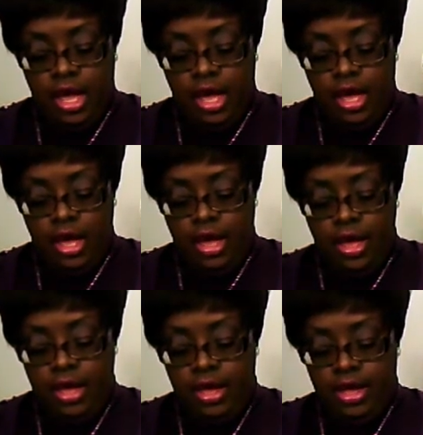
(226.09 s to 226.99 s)

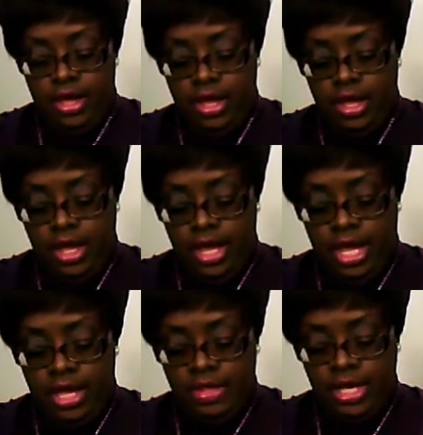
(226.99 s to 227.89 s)

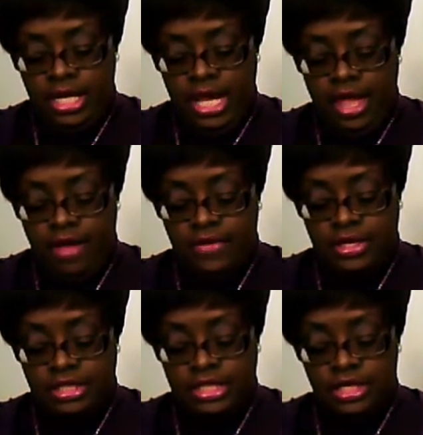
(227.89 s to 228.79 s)
and then they have
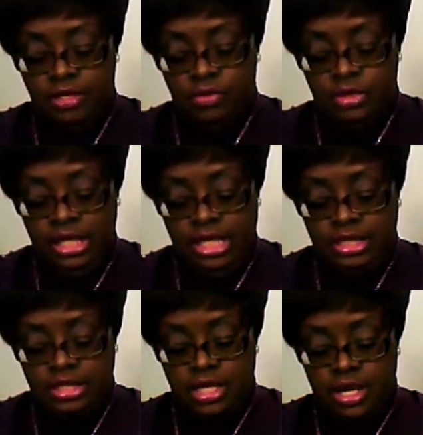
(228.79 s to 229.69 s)
extended
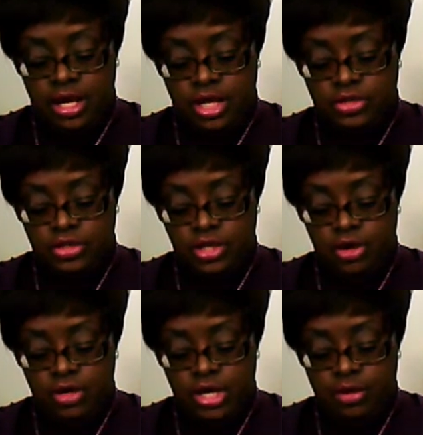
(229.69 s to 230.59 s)
release,
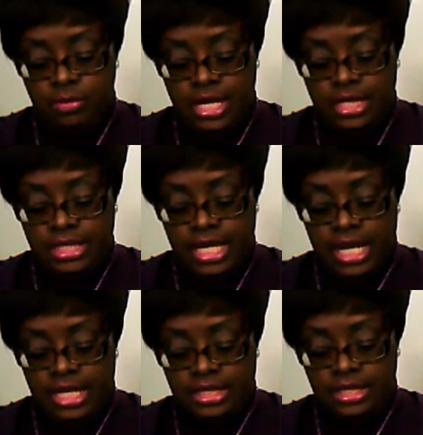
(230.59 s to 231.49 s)
Concerta,
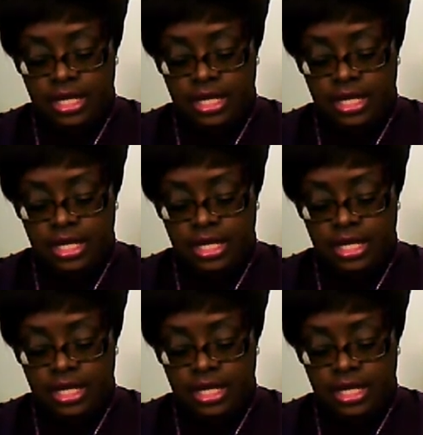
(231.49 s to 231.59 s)
Metadate,